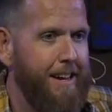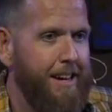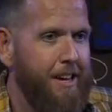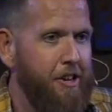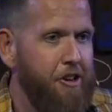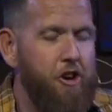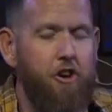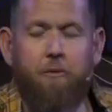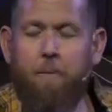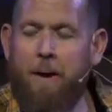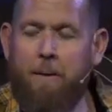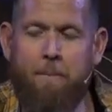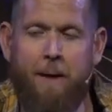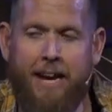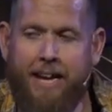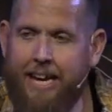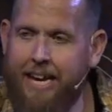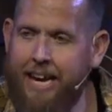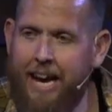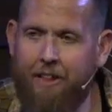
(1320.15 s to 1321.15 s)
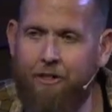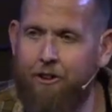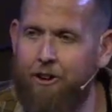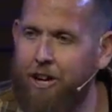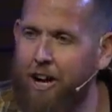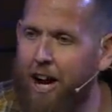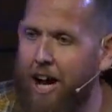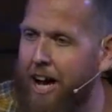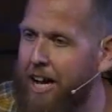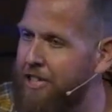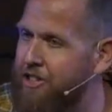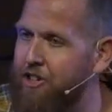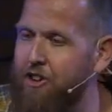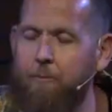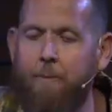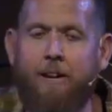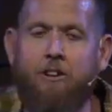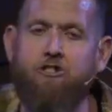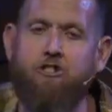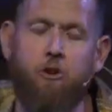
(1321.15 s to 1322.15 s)
You've been making other gods.
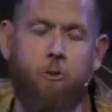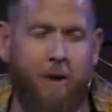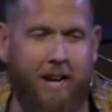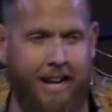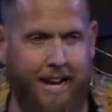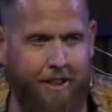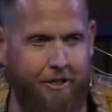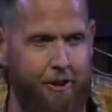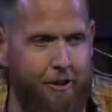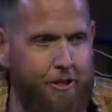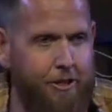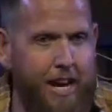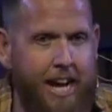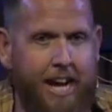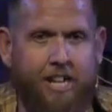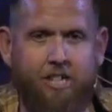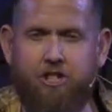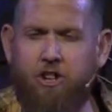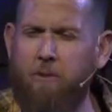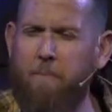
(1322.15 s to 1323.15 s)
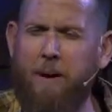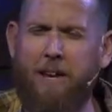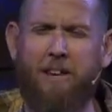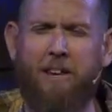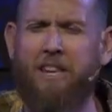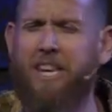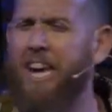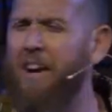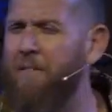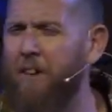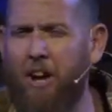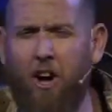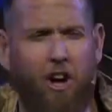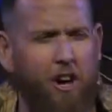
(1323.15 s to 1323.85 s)
You've been doing other things. You've been giving all